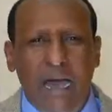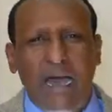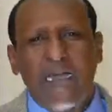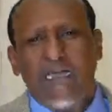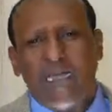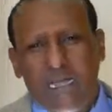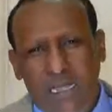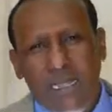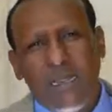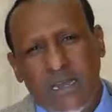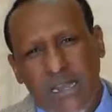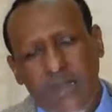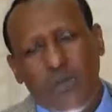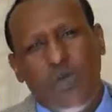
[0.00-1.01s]
as a really
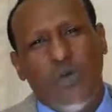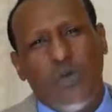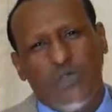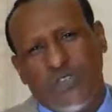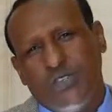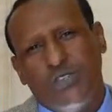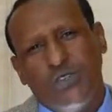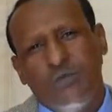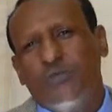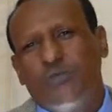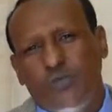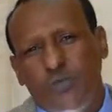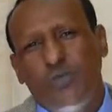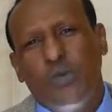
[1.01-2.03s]
radio host, 2
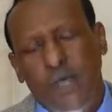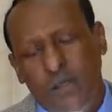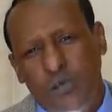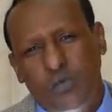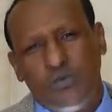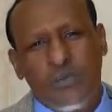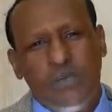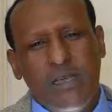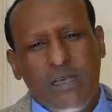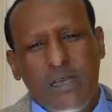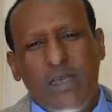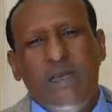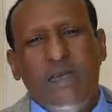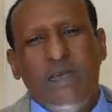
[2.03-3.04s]
radios.
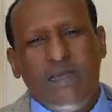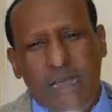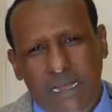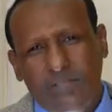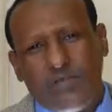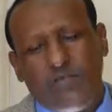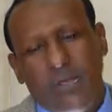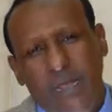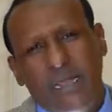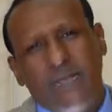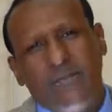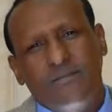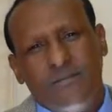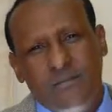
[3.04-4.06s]
That's
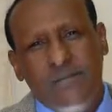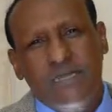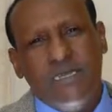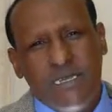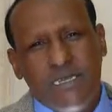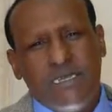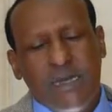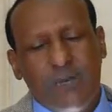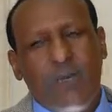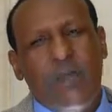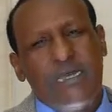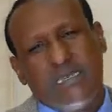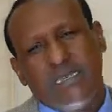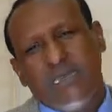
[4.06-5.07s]
really is a
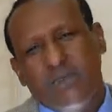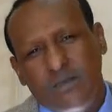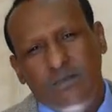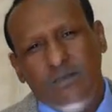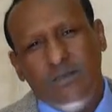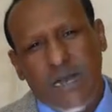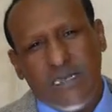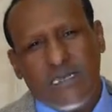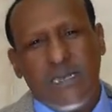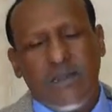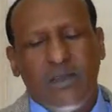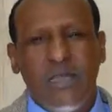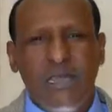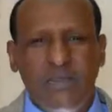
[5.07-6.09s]
blessing as a
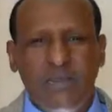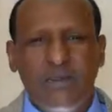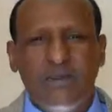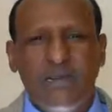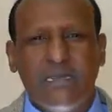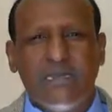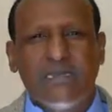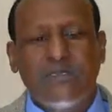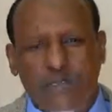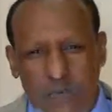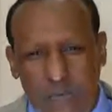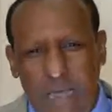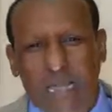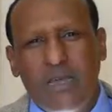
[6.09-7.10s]
really, as a
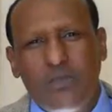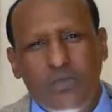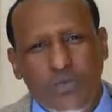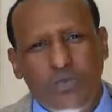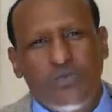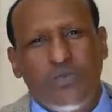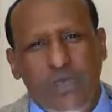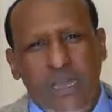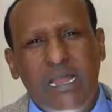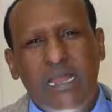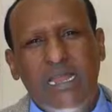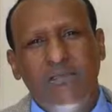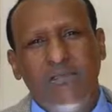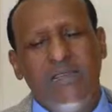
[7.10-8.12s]
Somalian who's really
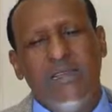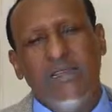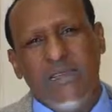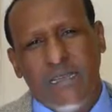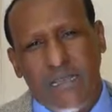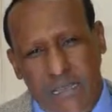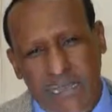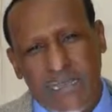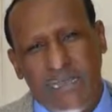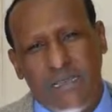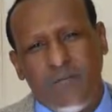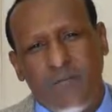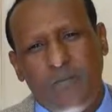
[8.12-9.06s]
living in Canada.